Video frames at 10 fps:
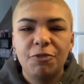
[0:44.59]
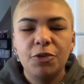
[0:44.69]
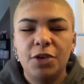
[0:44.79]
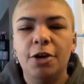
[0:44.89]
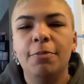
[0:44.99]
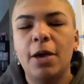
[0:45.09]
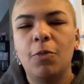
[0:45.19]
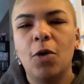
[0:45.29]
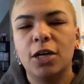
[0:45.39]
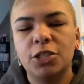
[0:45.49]
you hear my
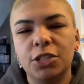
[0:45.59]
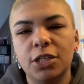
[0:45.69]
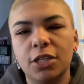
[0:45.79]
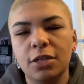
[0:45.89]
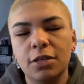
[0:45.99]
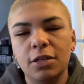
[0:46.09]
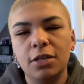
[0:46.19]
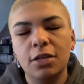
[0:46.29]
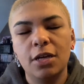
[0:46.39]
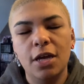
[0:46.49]
washer
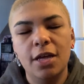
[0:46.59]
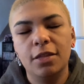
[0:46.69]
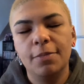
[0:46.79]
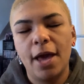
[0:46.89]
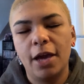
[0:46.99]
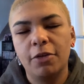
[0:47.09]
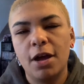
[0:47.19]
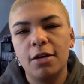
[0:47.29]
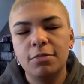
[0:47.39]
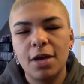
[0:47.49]
in the
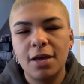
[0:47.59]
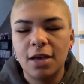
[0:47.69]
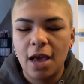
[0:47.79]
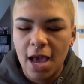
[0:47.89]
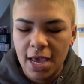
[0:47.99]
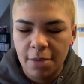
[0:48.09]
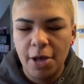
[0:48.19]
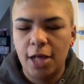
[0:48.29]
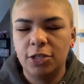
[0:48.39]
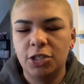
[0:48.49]
background, I
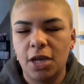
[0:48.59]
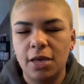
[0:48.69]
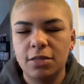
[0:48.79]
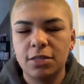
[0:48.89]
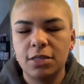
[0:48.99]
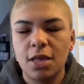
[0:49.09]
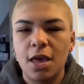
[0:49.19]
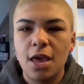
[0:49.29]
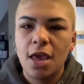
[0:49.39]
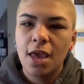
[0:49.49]
apologize
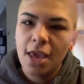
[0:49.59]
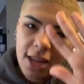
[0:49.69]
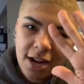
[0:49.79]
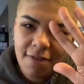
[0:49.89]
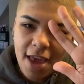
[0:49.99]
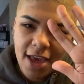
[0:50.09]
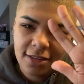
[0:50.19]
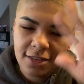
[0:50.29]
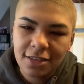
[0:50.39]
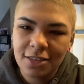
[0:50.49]
in
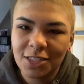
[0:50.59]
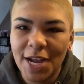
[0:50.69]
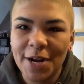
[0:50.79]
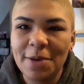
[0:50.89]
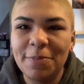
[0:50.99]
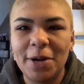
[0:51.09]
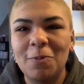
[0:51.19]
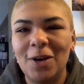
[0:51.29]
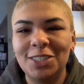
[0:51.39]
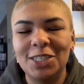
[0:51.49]
advance. Sorry, but I'm
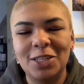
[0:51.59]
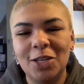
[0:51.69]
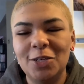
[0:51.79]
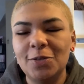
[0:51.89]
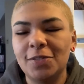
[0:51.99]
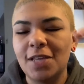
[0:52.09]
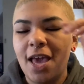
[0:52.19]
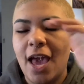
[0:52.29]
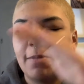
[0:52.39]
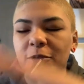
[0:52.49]
washing clothes,
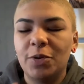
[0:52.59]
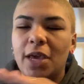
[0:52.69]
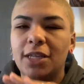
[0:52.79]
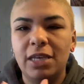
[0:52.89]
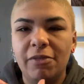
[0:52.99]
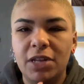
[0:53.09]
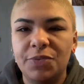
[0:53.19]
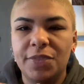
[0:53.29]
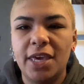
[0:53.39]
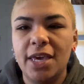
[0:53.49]
I'm doing activities
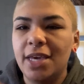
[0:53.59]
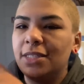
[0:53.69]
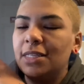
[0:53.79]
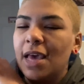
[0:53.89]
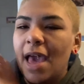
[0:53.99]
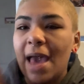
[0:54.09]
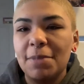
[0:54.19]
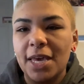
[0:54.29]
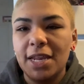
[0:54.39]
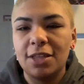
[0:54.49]
with kids, I'm
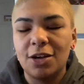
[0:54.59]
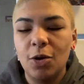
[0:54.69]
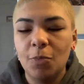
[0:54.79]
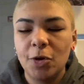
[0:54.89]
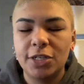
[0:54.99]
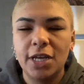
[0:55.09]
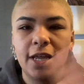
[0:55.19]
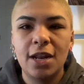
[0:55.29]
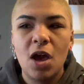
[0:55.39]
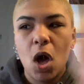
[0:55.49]
getting their homework
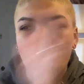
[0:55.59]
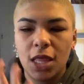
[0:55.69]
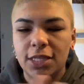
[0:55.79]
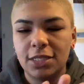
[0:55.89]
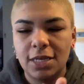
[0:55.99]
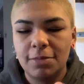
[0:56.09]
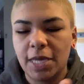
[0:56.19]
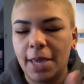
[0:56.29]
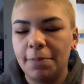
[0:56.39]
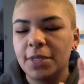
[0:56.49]
done, all at the same
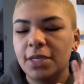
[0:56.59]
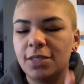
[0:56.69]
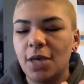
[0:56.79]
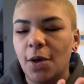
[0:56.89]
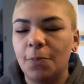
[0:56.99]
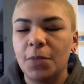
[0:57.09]
time. So